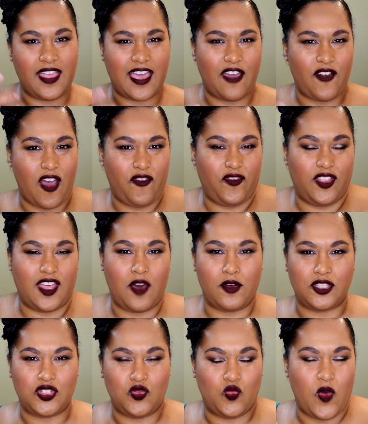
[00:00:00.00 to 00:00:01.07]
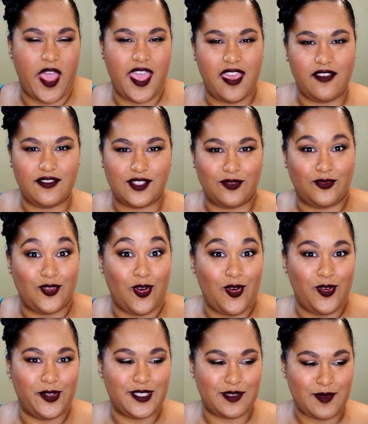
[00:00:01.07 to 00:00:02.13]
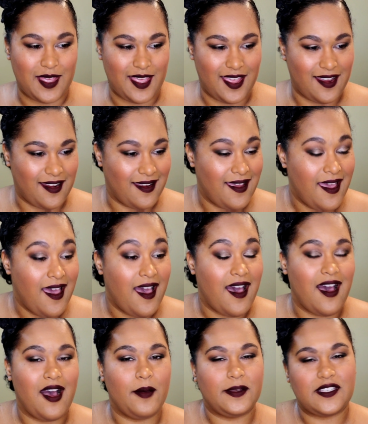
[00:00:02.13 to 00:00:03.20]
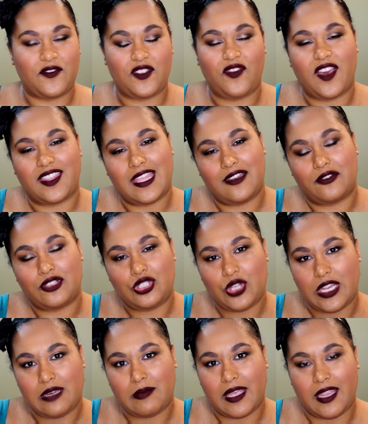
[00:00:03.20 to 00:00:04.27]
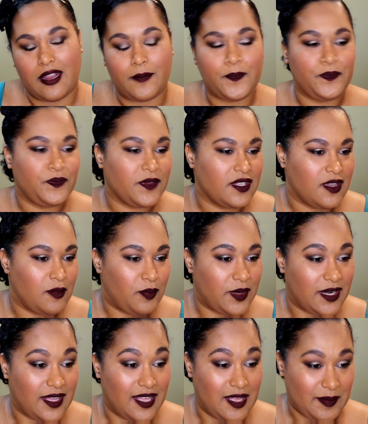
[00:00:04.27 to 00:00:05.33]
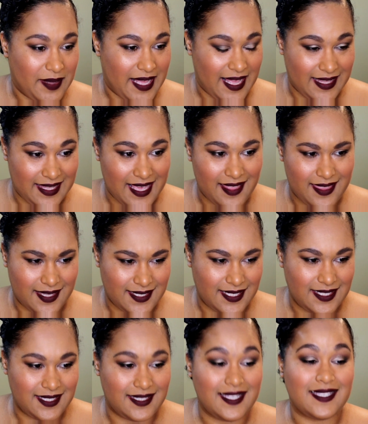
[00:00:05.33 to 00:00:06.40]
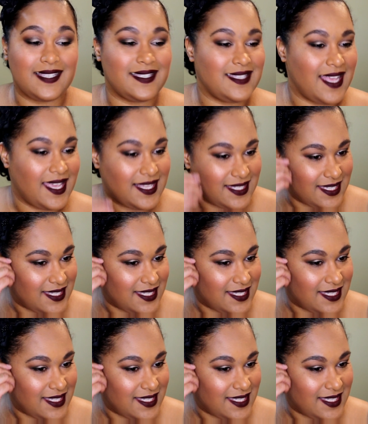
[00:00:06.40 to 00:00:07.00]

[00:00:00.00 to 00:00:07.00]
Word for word: Like I, I feel like I want to do waves and rolls in my hair, um, except for the fact that I don't straighten my hair. But uh, I, yeah, this is this is nice.